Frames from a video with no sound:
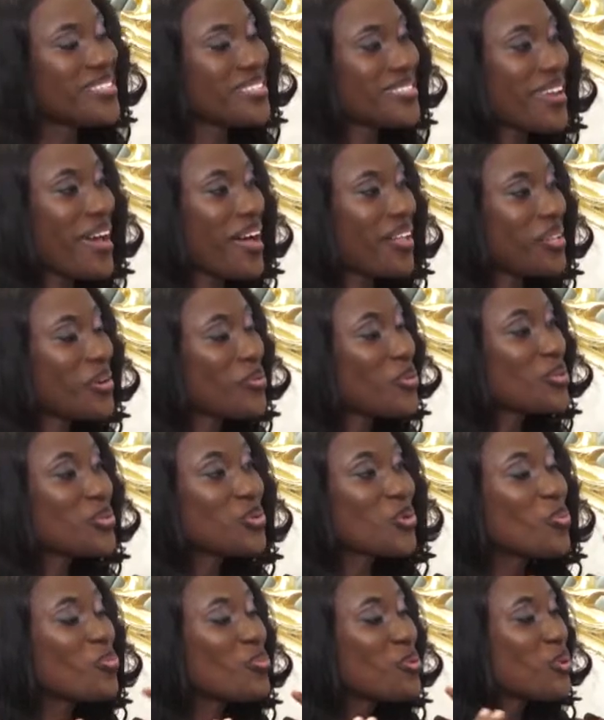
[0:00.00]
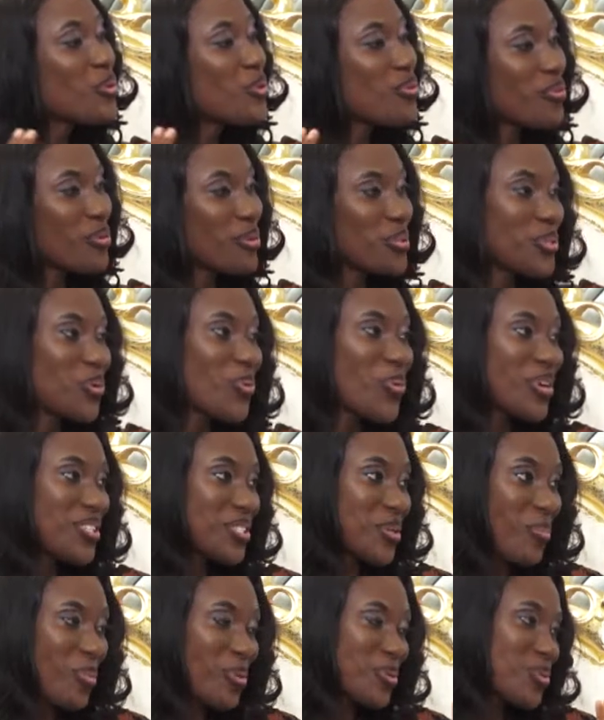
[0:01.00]
style. Wow. It was so beautiful to
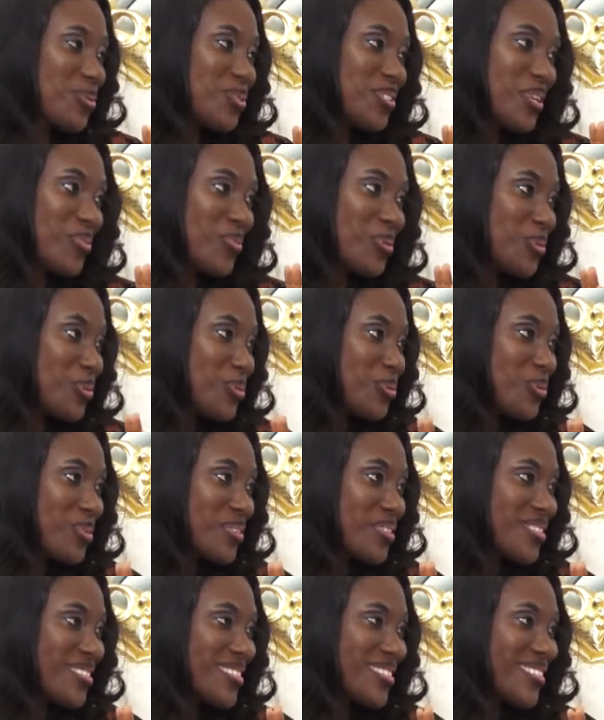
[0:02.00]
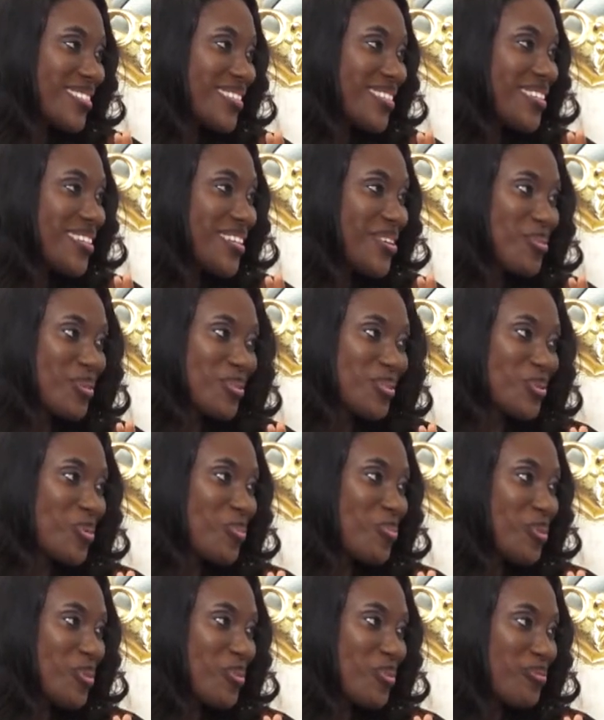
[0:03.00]
watch Apostle General do this. It was so
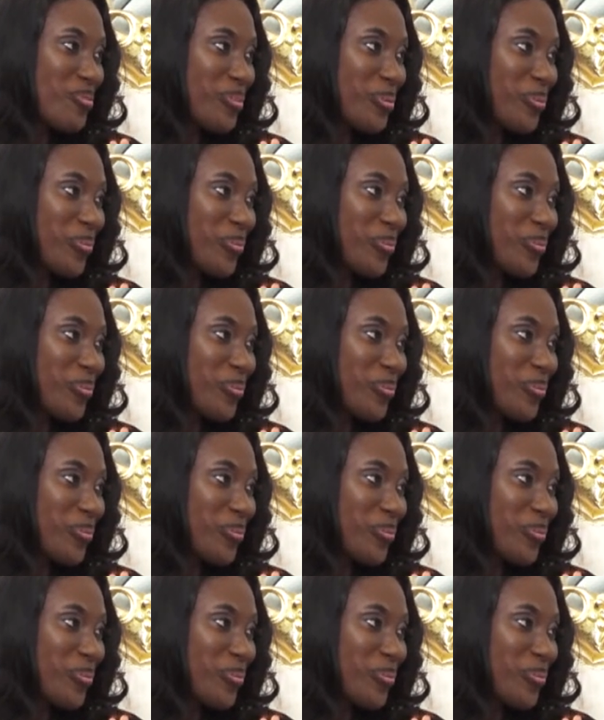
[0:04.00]
beautiful.